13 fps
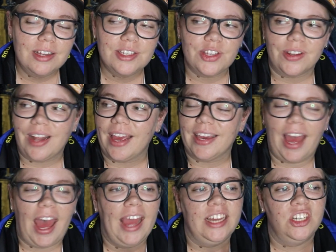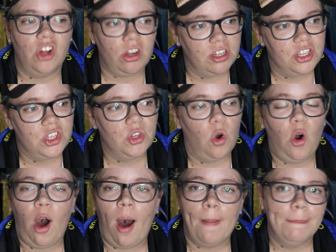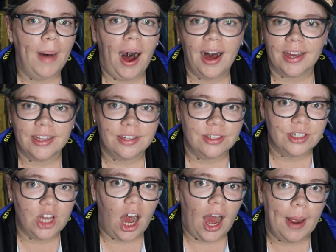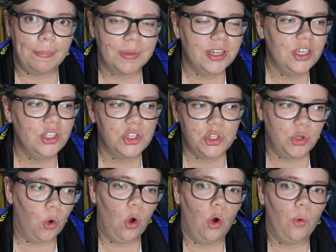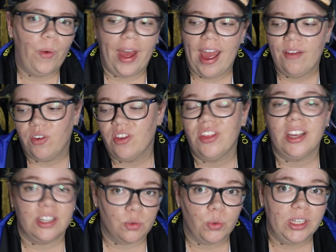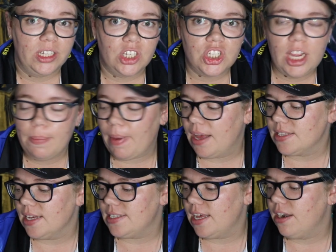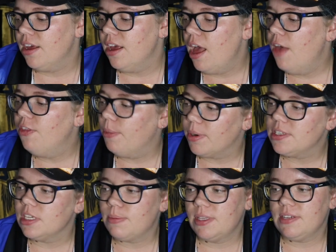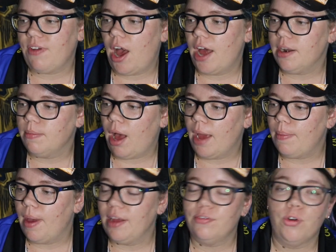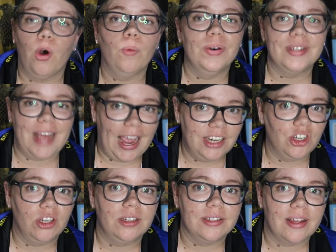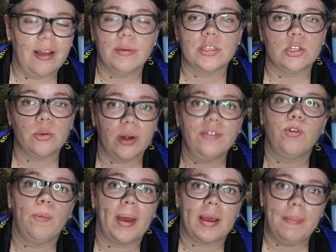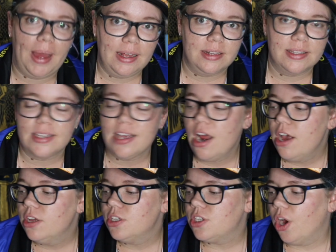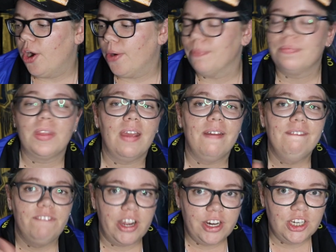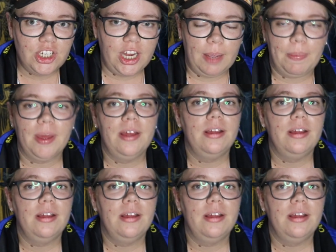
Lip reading: So like a dollar store, bargain type store where everything is really cheap. As I said, the most expensive item I paid for was $8 and that was a 24 pack of pens. So very cheap.